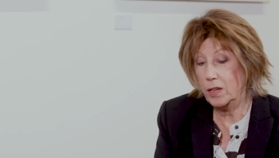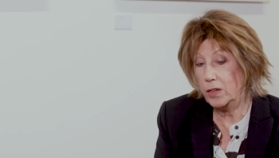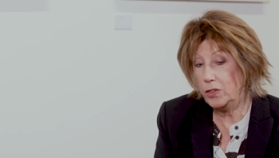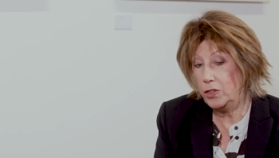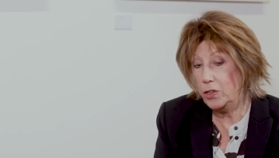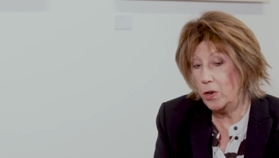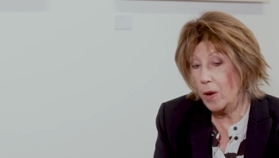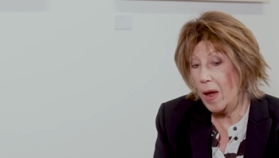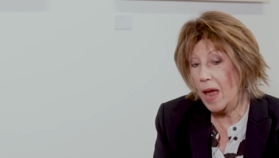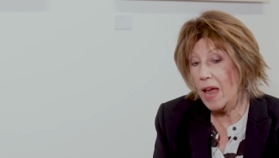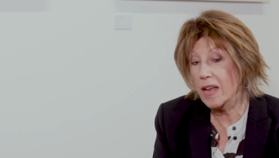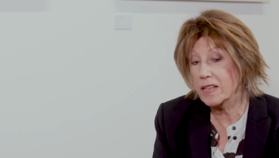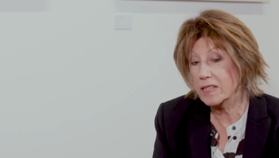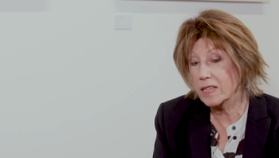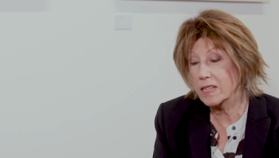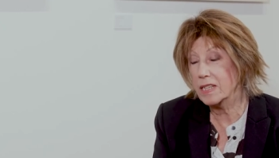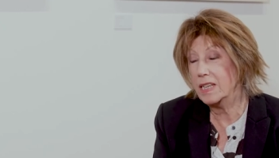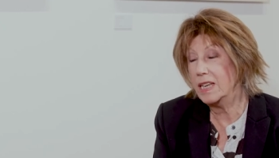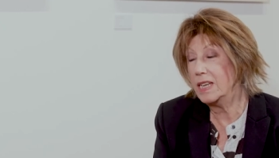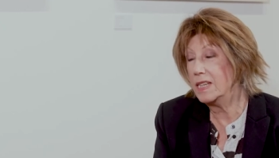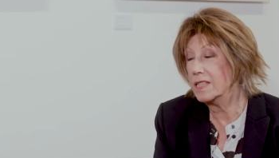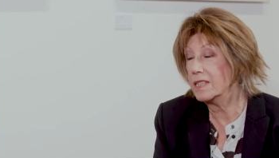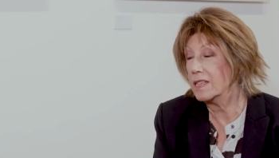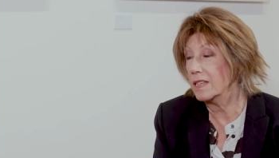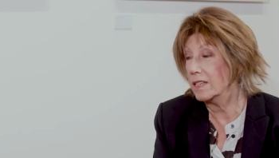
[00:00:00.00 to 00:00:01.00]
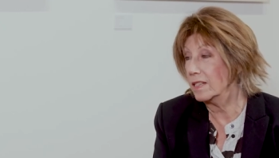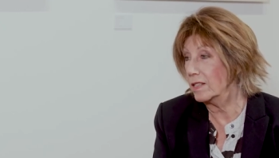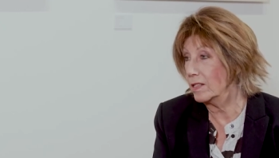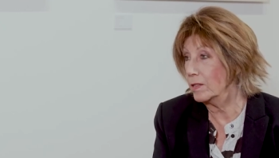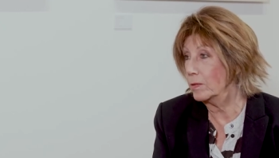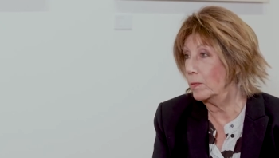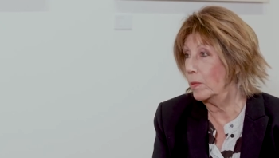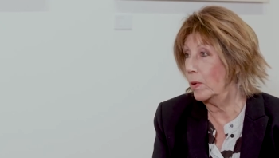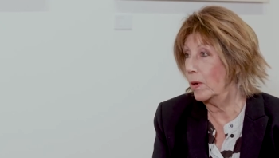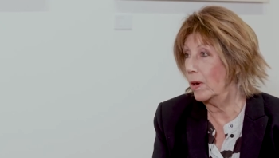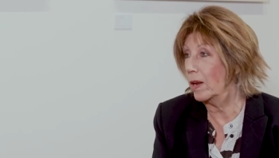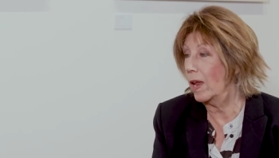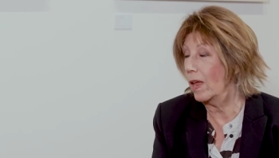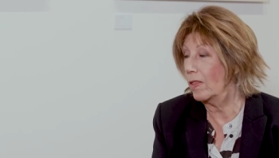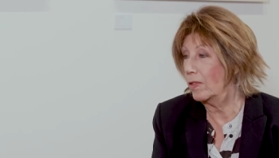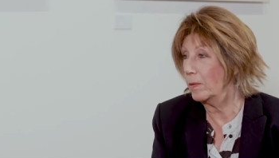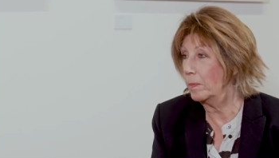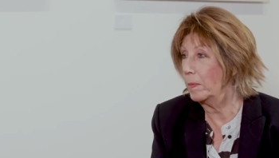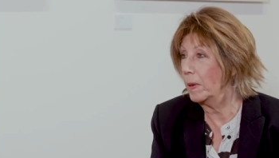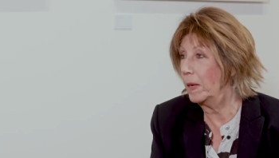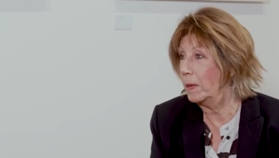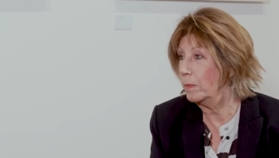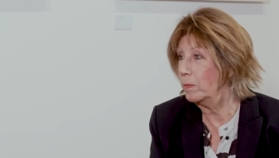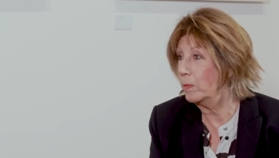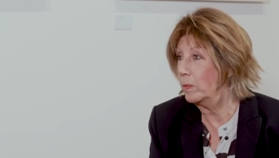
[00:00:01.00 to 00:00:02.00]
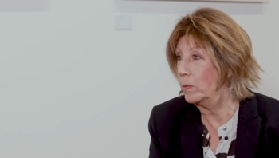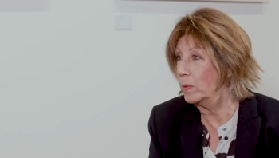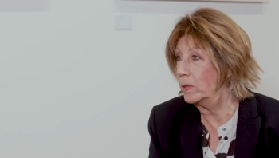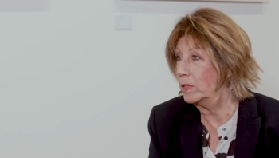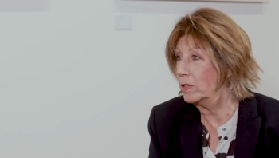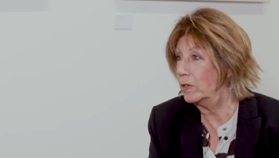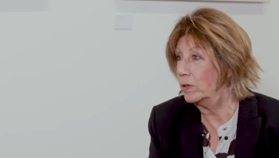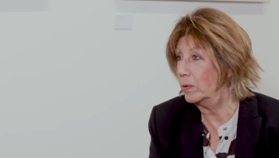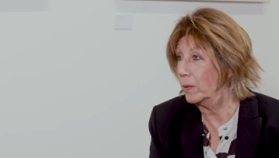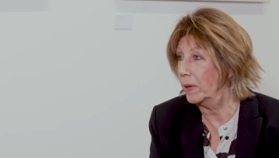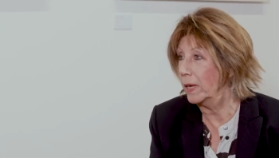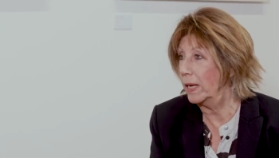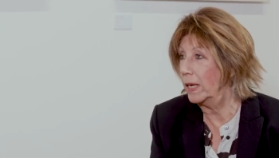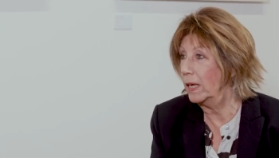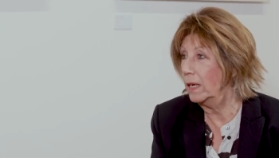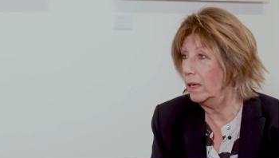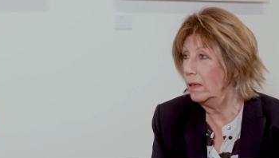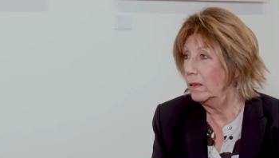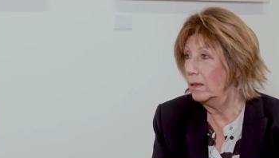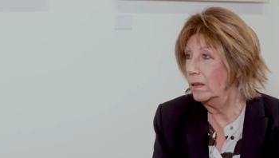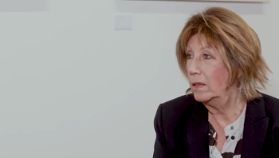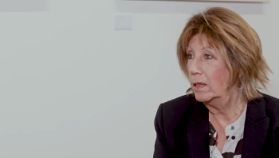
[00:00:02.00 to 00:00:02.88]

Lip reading: you had to listen to what other people were doing,